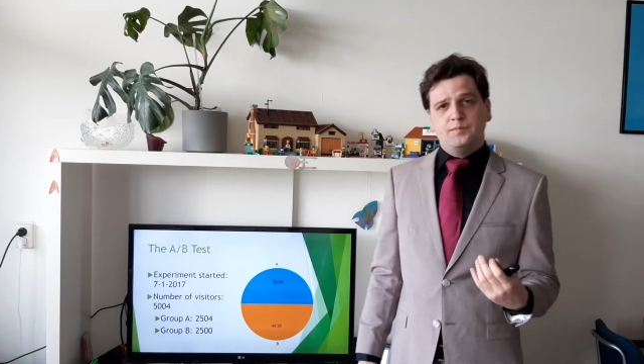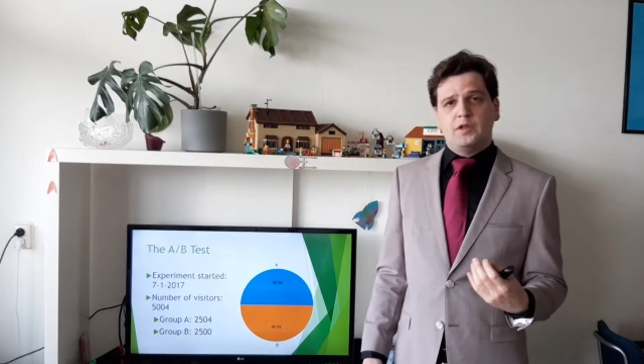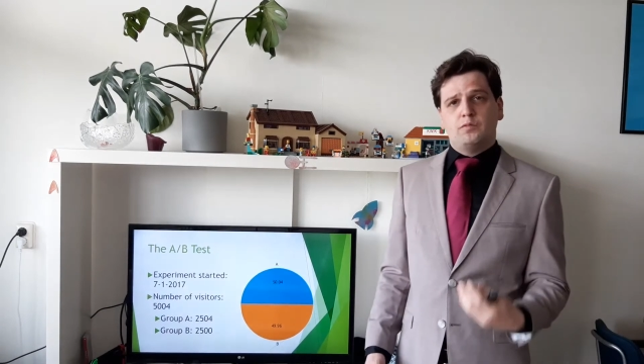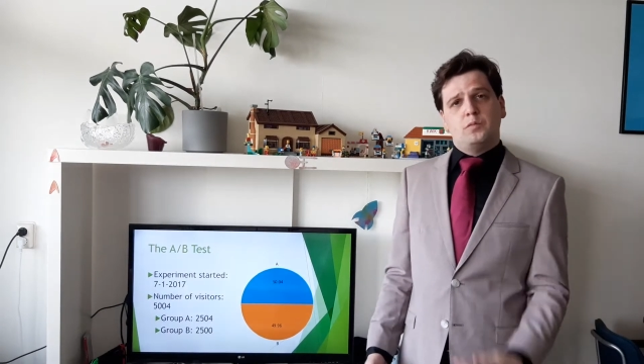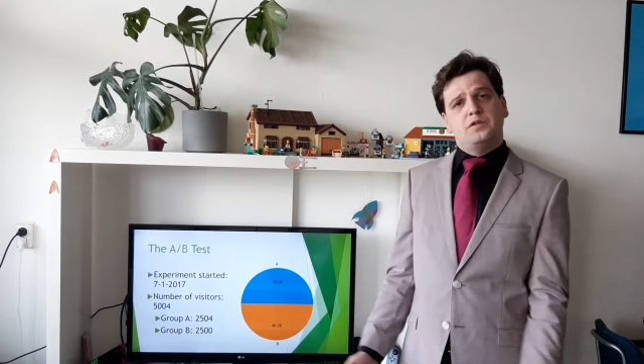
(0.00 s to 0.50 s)

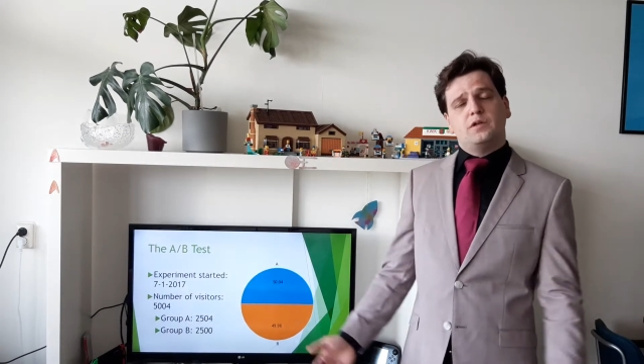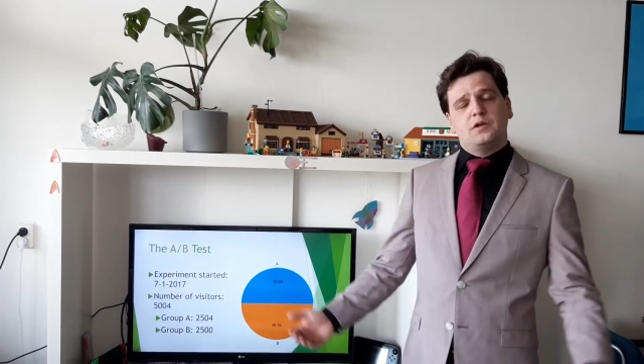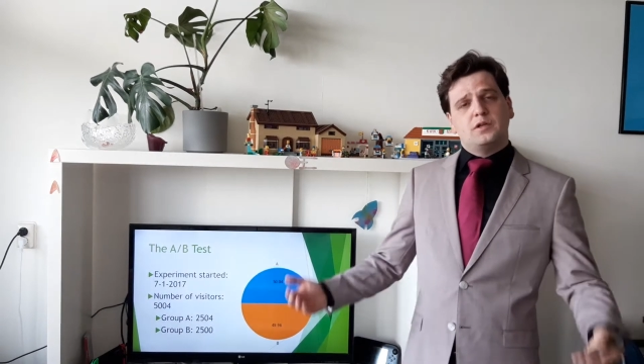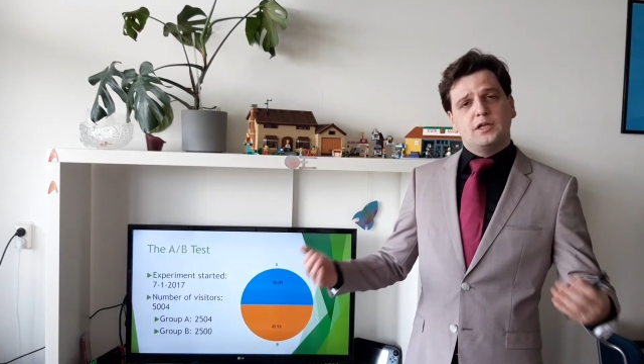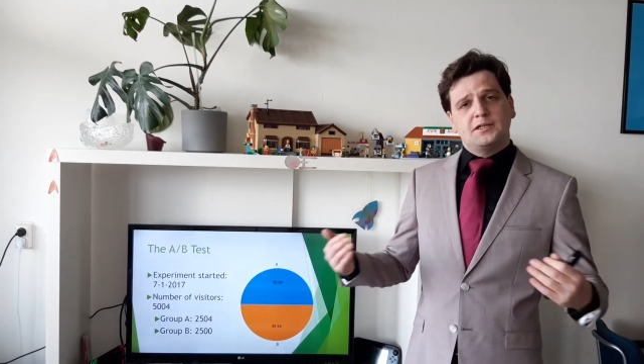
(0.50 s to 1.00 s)
That's when we
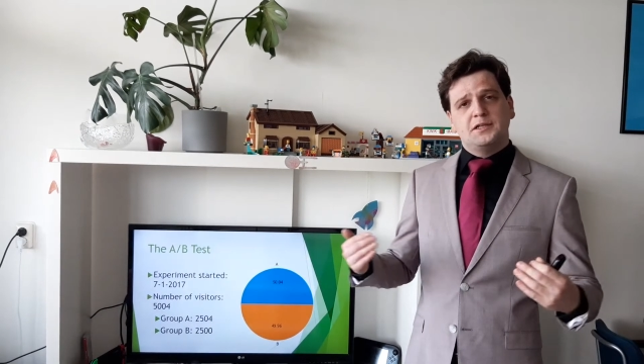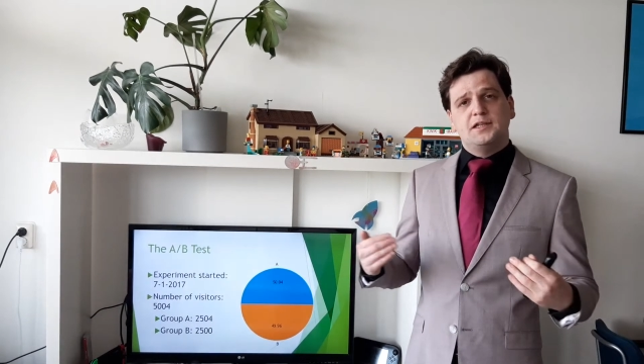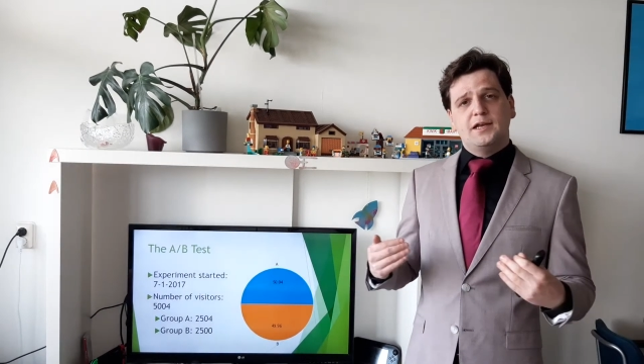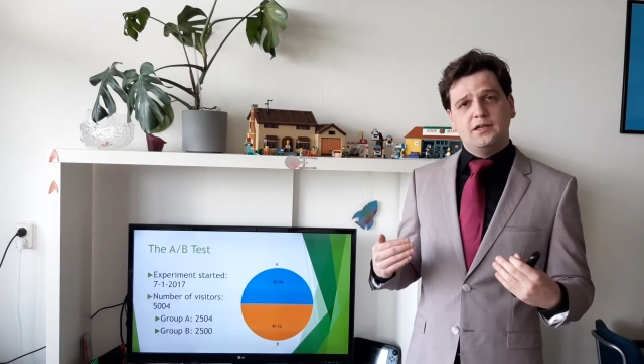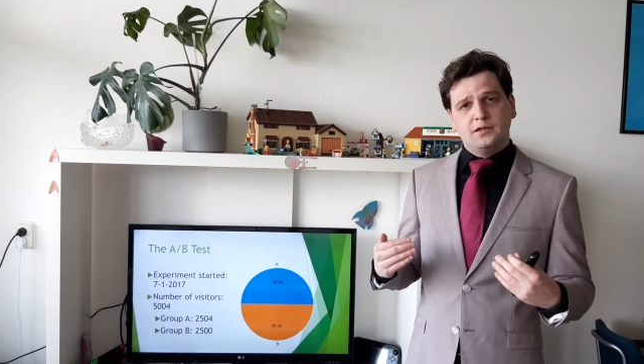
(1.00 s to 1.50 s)
started collecting
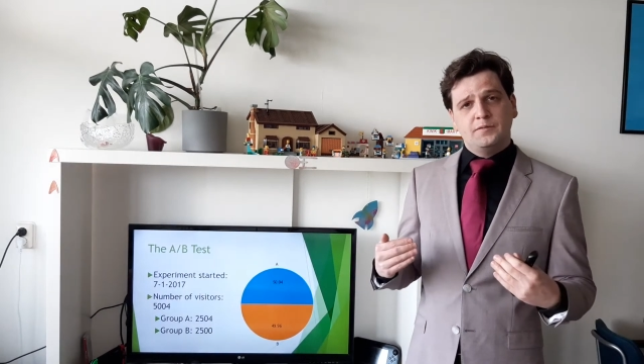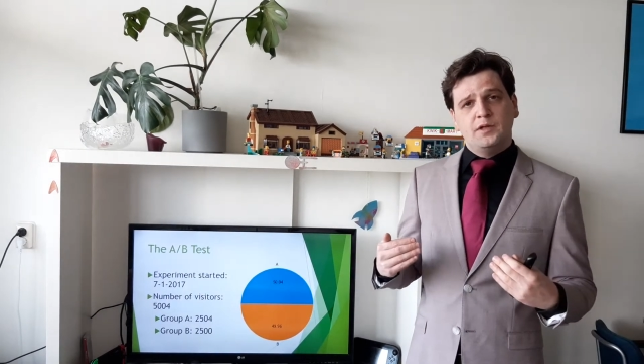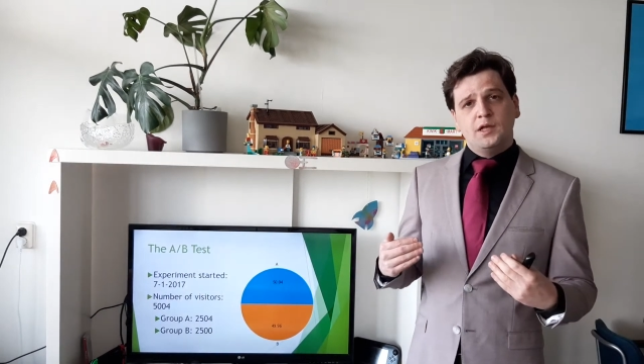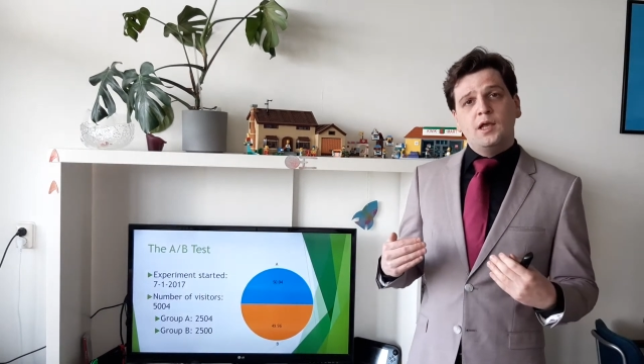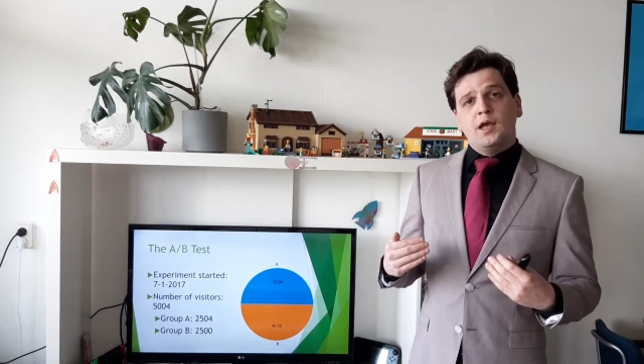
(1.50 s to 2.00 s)
data,
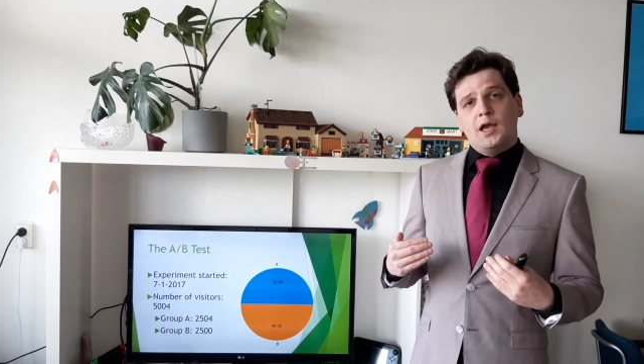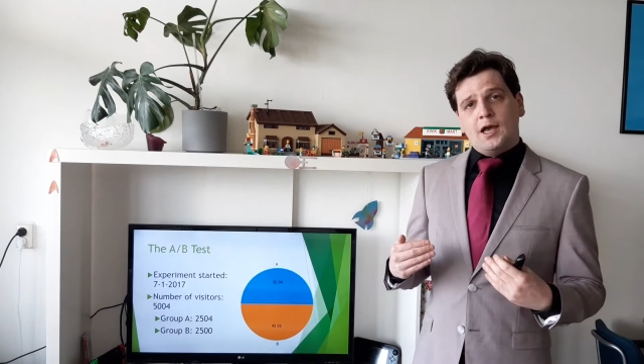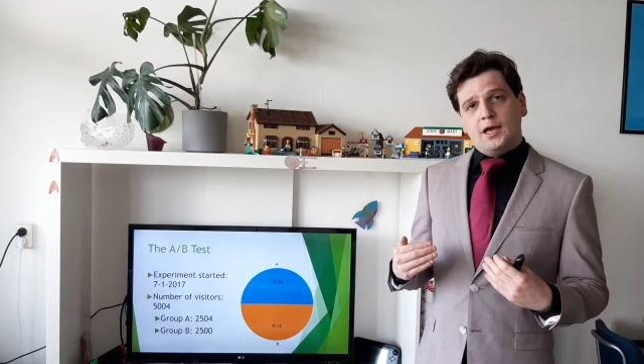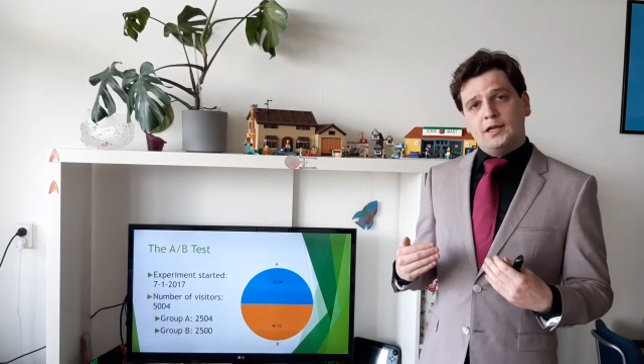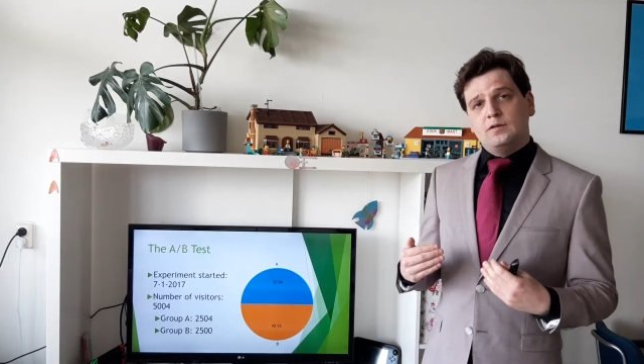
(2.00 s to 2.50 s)

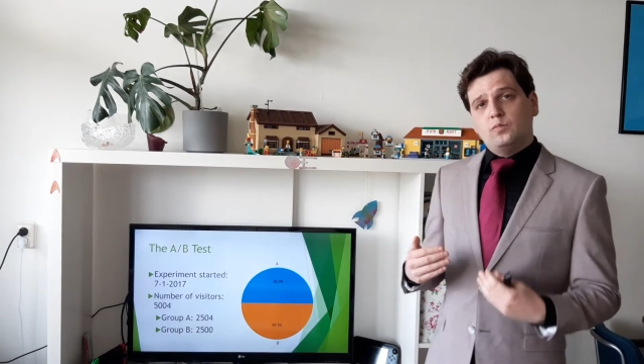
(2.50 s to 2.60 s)
and